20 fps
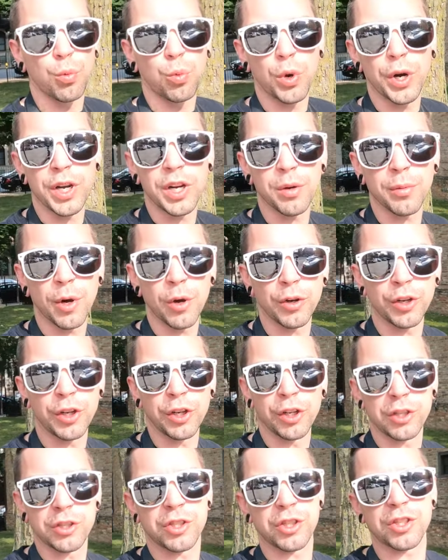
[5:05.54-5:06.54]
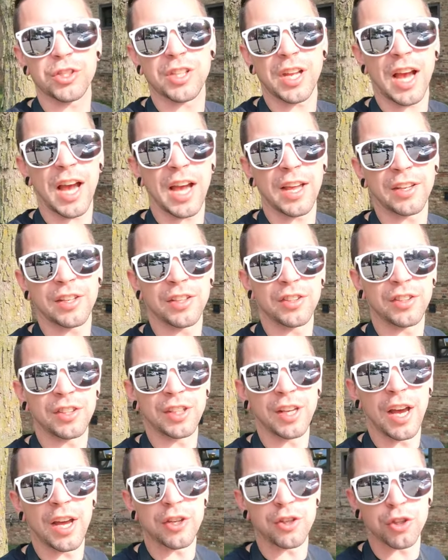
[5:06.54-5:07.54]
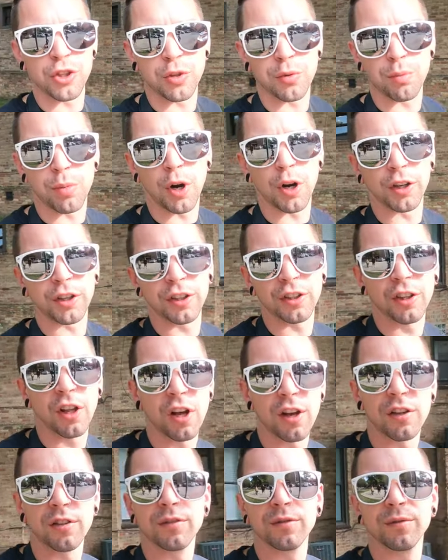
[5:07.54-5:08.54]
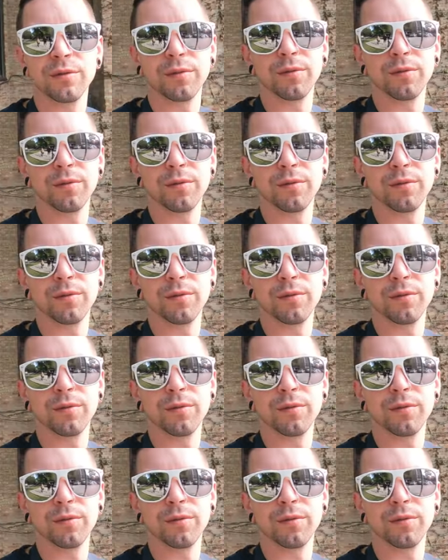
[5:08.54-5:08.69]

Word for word: right about here just at the edge of the parking lot.